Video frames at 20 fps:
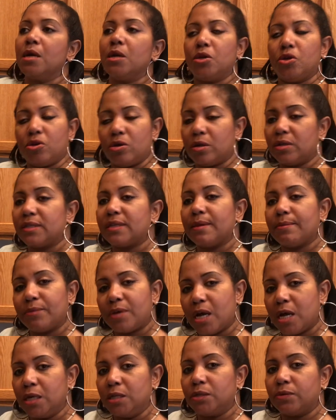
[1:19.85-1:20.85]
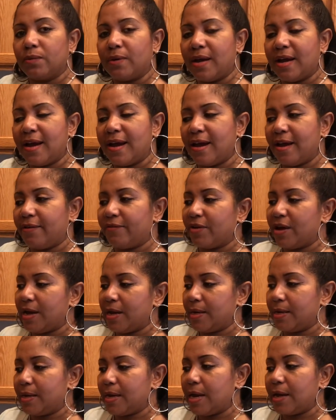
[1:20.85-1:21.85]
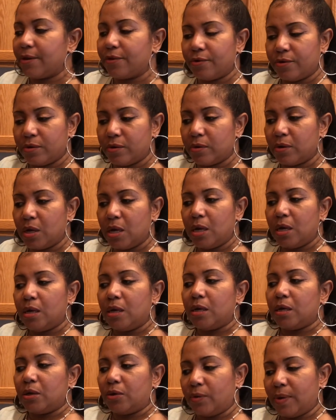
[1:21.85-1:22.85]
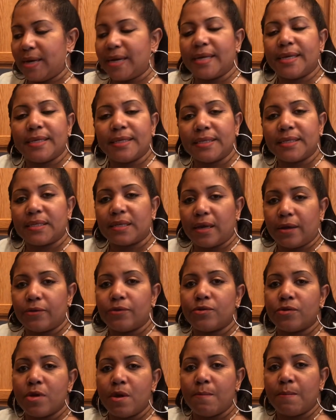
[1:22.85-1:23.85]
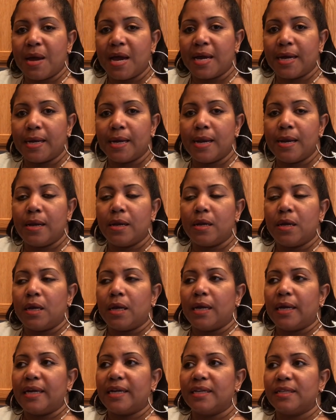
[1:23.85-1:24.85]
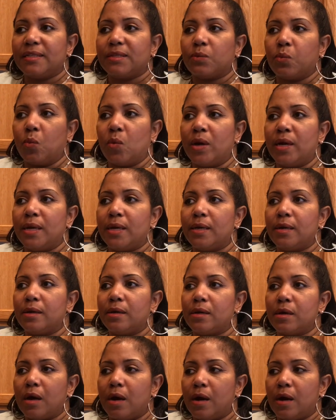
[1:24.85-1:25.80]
you know, sometimes when I have had other greens other than mine is when